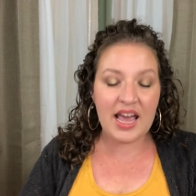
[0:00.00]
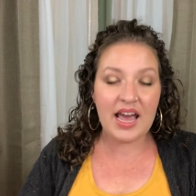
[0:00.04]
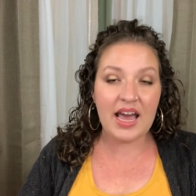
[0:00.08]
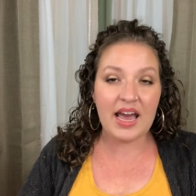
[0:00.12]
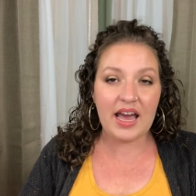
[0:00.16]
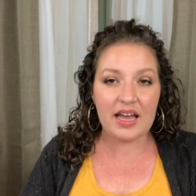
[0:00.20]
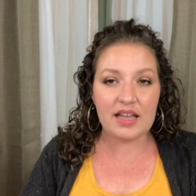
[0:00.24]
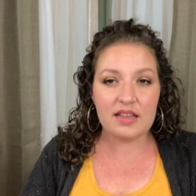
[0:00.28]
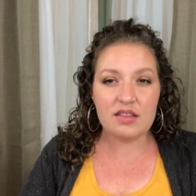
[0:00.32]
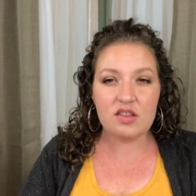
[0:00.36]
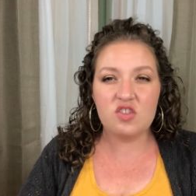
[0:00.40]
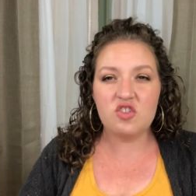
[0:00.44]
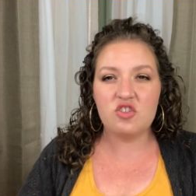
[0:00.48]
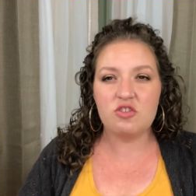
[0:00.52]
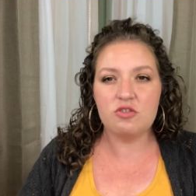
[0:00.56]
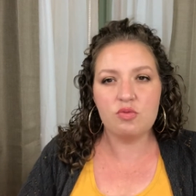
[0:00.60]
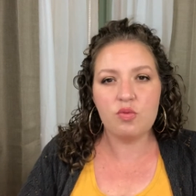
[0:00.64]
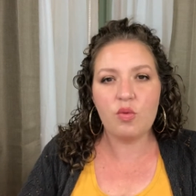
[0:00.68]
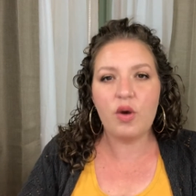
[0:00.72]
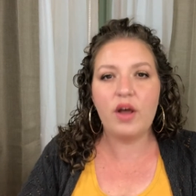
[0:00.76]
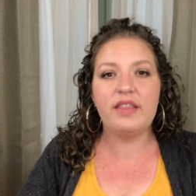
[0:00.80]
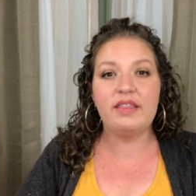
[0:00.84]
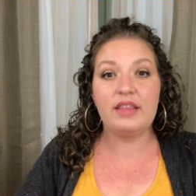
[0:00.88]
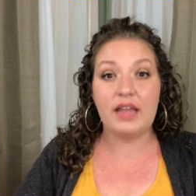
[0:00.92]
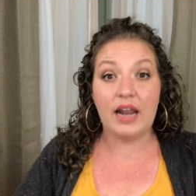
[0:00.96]
It's just
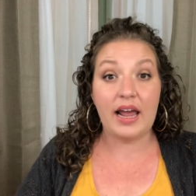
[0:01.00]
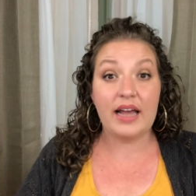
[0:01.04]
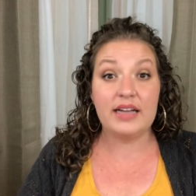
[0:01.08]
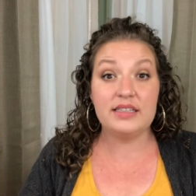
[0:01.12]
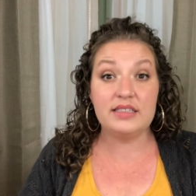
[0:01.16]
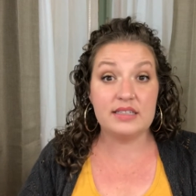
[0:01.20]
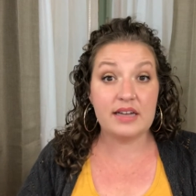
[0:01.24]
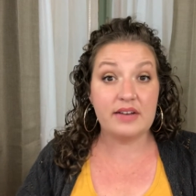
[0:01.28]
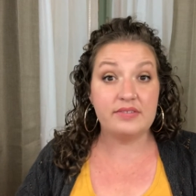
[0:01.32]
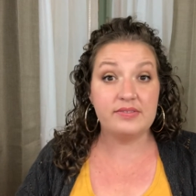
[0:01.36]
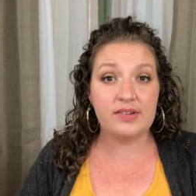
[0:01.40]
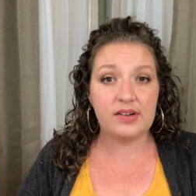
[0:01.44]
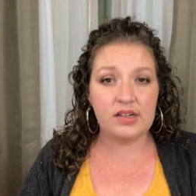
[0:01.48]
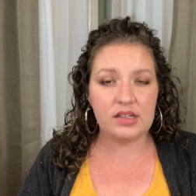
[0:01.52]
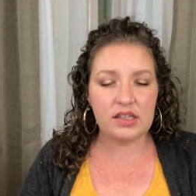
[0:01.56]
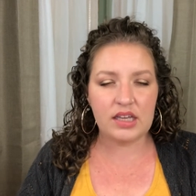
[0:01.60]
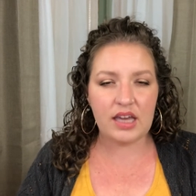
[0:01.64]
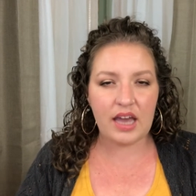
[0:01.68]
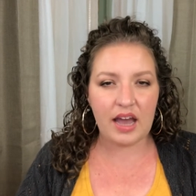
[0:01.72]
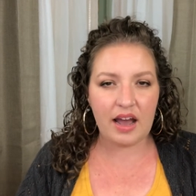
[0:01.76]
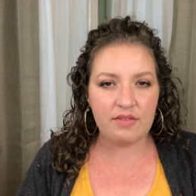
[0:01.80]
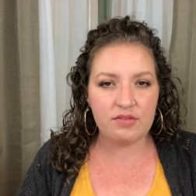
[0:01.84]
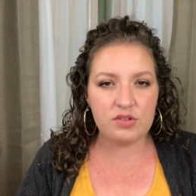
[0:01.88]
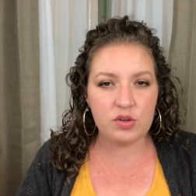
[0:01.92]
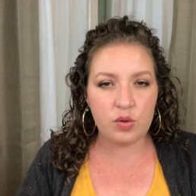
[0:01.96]
one that I definitely
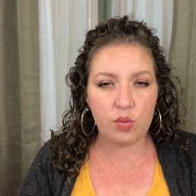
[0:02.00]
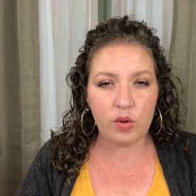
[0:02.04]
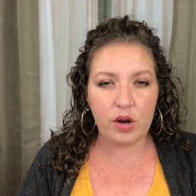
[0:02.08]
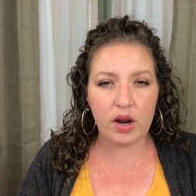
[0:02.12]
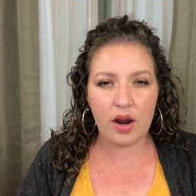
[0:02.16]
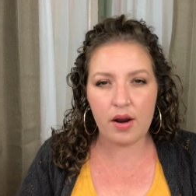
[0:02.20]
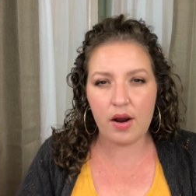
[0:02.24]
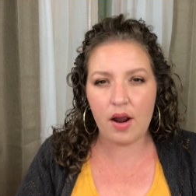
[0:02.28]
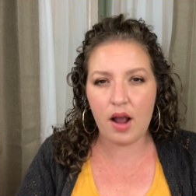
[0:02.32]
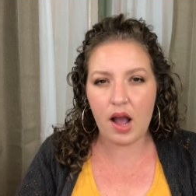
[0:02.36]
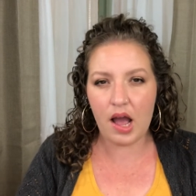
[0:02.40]
have to wear